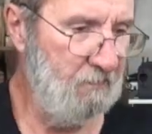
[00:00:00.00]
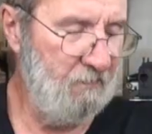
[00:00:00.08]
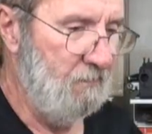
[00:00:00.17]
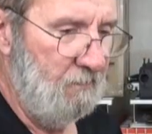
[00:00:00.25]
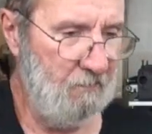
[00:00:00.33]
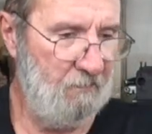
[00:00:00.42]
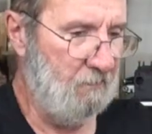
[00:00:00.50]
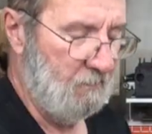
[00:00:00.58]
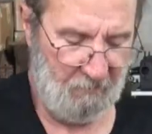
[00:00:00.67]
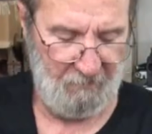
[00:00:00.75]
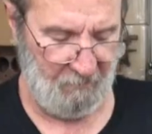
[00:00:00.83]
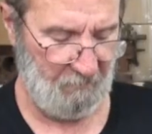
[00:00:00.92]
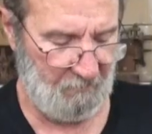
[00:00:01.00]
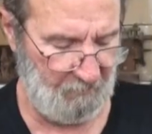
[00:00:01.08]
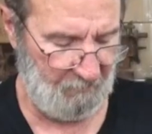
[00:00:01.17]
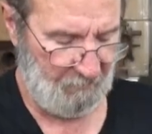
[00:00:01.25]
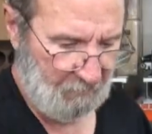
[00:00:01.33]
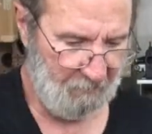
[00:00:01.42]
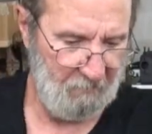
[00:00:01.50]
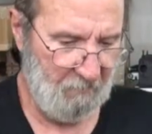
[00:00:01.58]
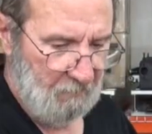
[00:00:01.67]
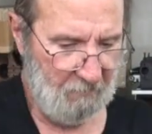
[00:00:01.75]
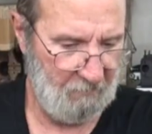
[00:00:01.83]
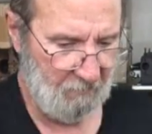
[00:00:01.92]

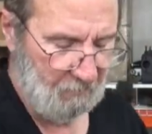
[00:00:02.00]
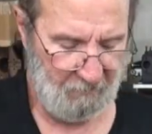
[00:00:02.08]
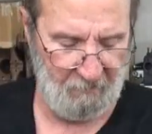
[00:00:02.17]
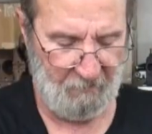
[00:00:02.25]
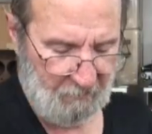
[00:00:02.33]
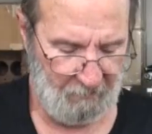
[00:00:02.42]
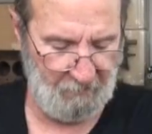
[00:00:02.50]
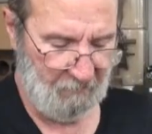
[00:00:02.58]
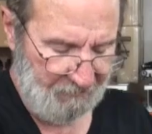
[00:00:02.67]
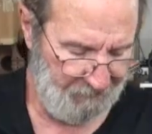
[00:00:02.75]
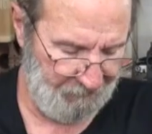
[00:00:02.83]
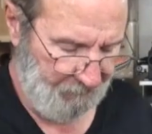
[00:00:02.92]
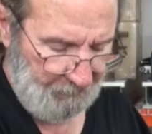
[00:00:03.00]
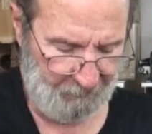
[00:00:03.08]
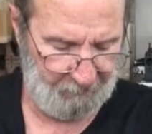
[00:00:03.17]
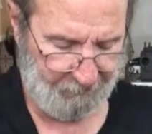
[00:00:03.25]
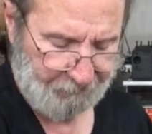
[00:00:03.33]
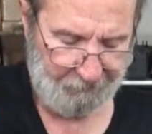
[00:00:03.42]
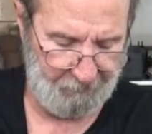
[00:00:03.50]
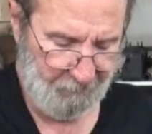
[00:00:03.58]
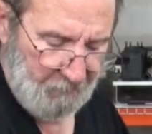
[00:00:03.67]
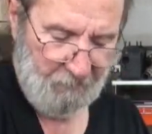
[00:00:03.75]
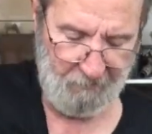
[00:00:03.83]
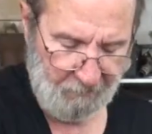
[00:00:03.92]

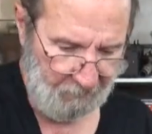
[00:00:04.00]
(no one is talking)